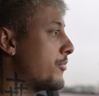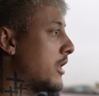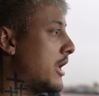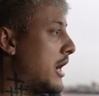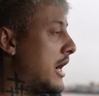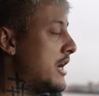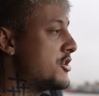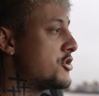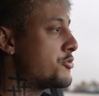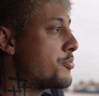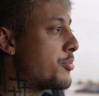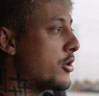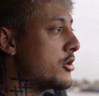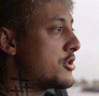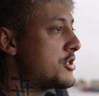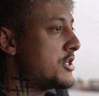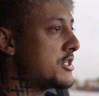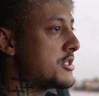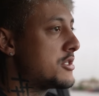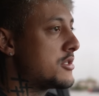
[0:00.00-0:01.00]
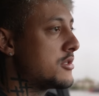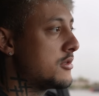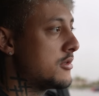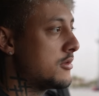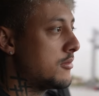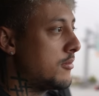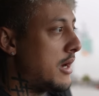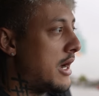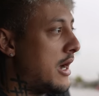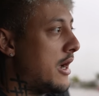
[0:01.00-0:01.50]
I just purchased
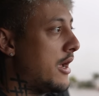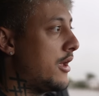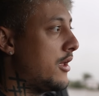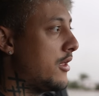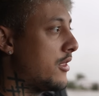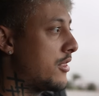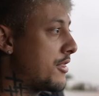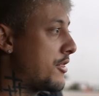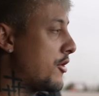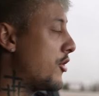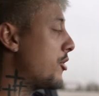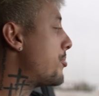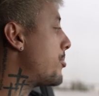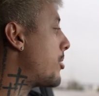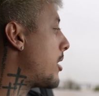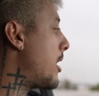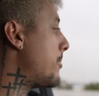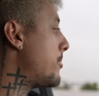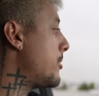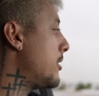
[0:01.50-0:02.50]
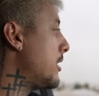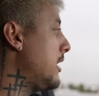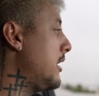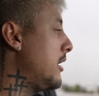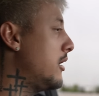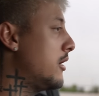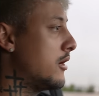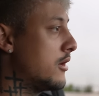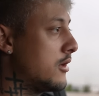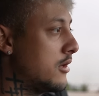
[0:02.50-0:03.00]
my third property
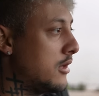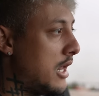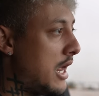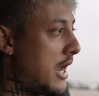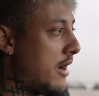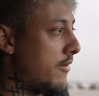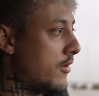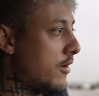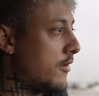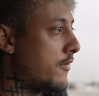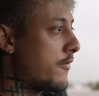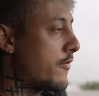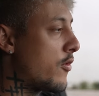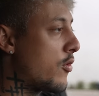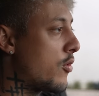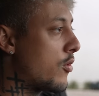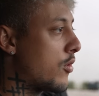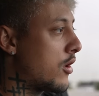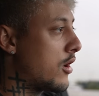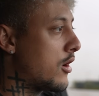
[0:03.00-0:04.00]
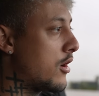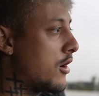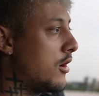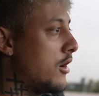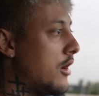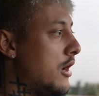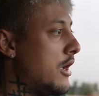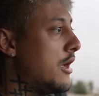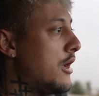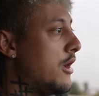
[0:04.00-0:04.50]
ever for
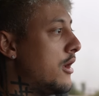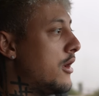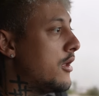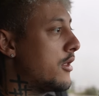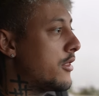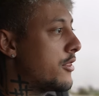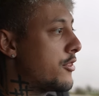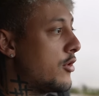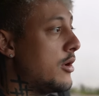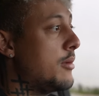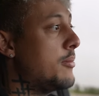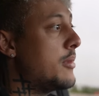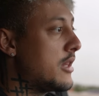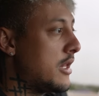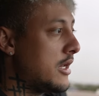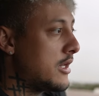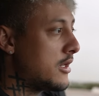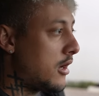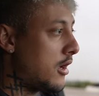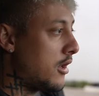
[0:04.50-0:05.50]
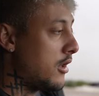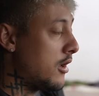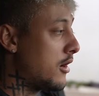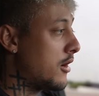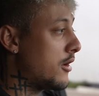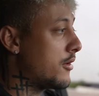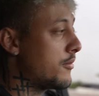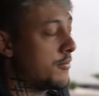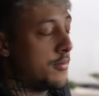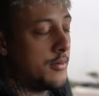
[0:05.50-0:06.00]
three million dollars.
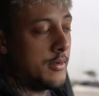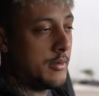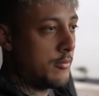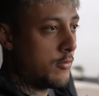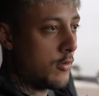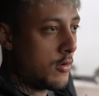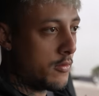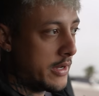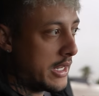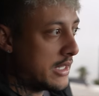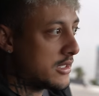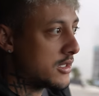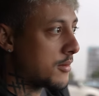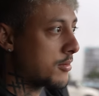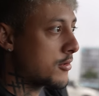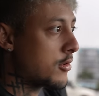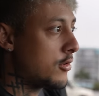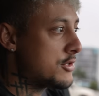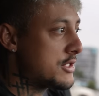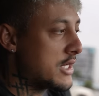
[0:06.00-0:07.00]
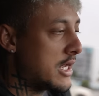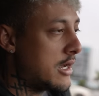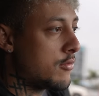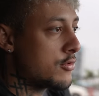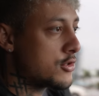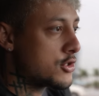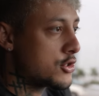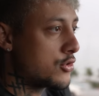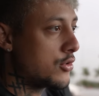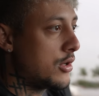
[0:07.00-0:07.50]
Uh, what we ended up closing out
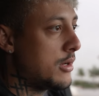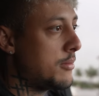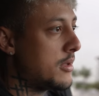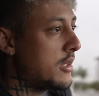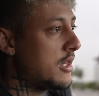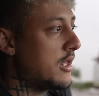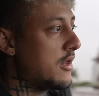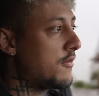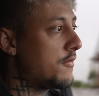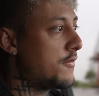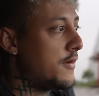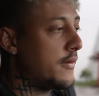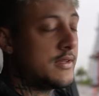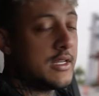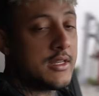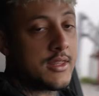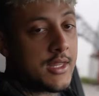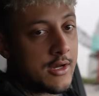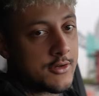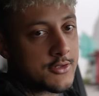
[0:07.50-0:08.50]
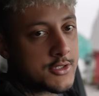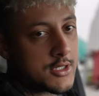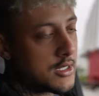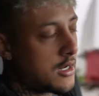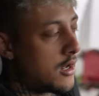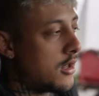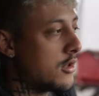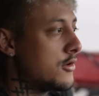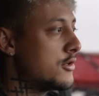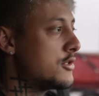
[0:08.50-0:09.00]
was three million fifty thousand
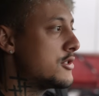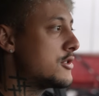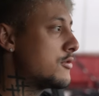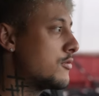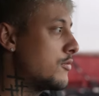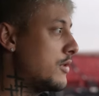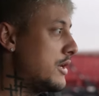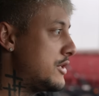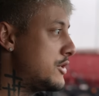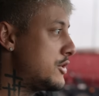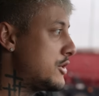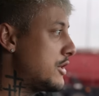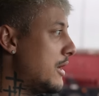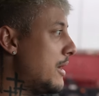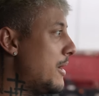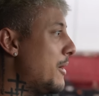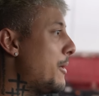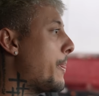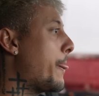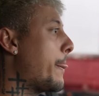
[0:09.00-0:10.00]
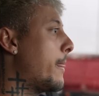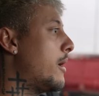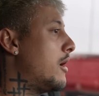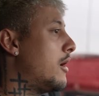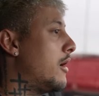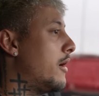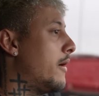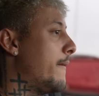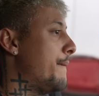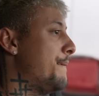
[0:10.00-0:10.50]
dollars, which
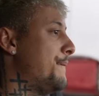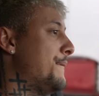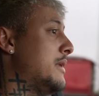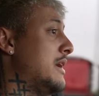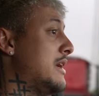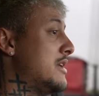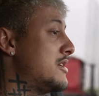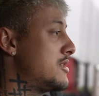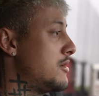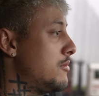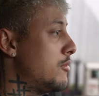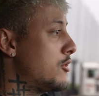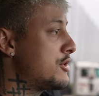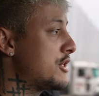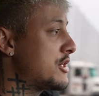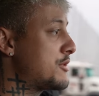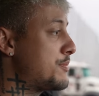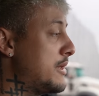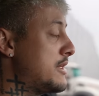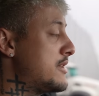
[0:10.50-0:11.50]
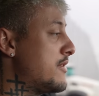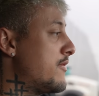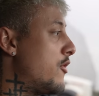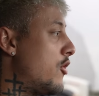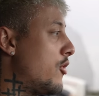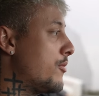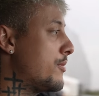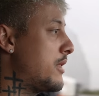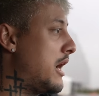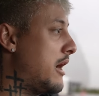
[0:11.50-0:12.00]
um, is the most expensive
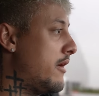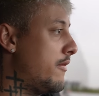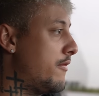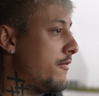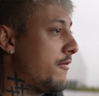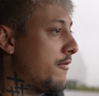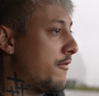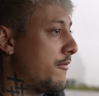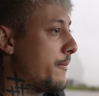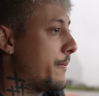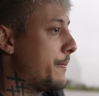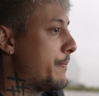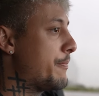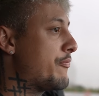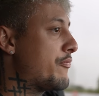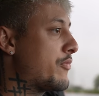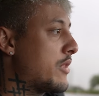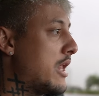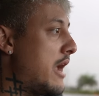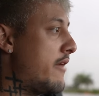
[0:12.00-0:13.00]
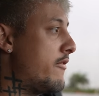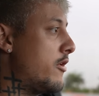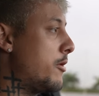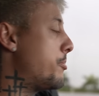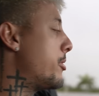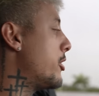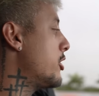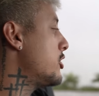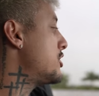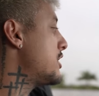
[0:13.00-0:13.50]
home that I've ever
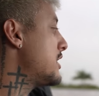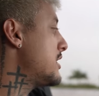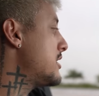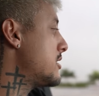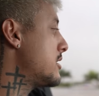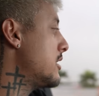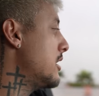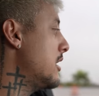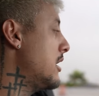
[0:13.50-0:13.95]
purchased,